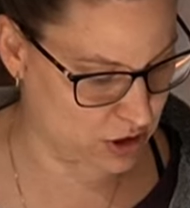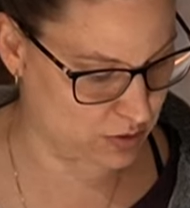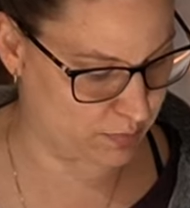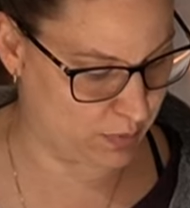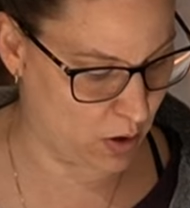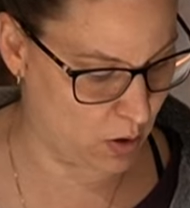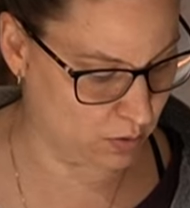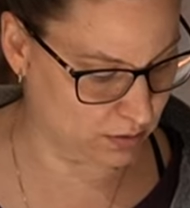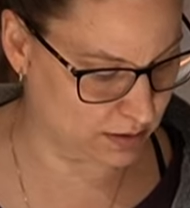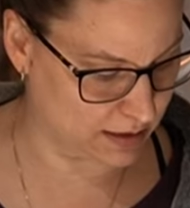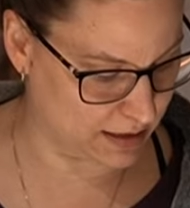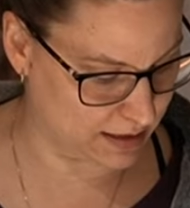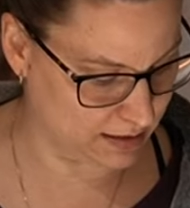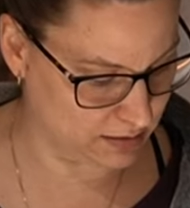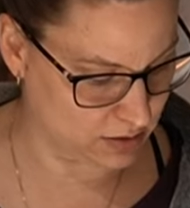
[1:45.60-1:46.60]

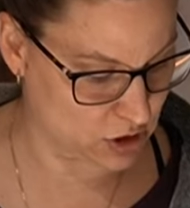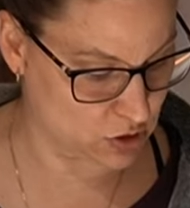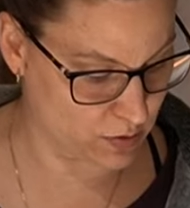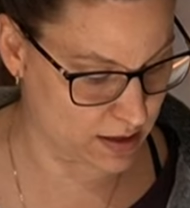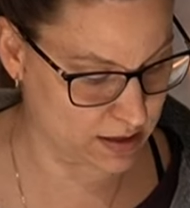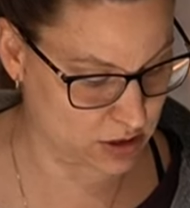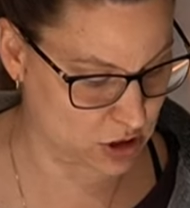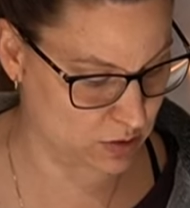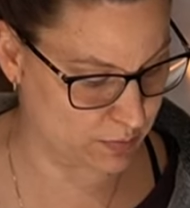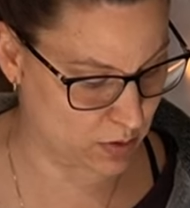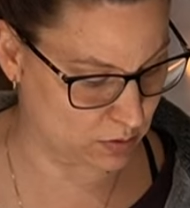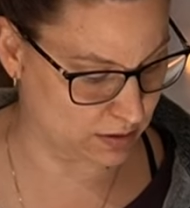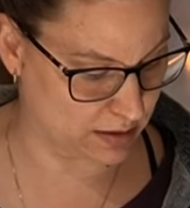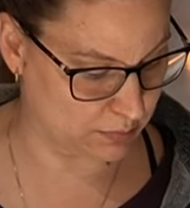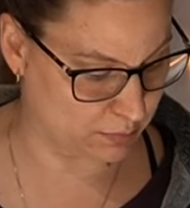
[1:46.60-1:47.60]
shredded
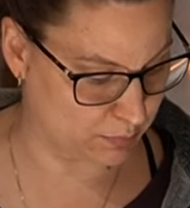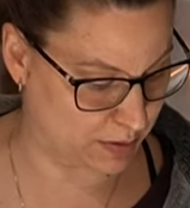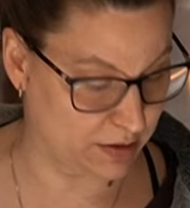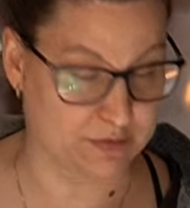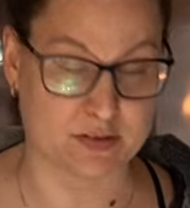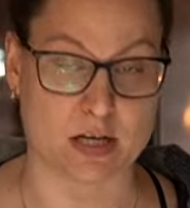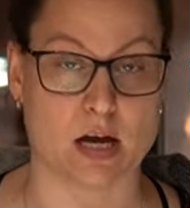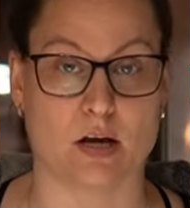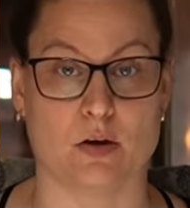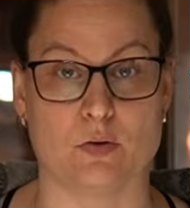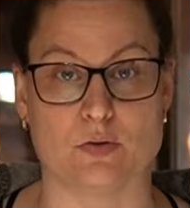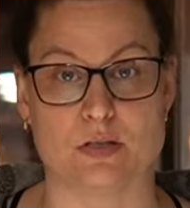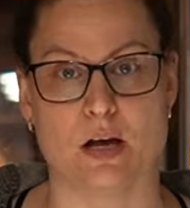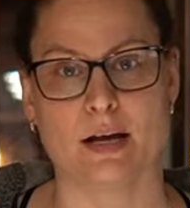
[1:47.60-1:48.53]
chipotle beef tacos.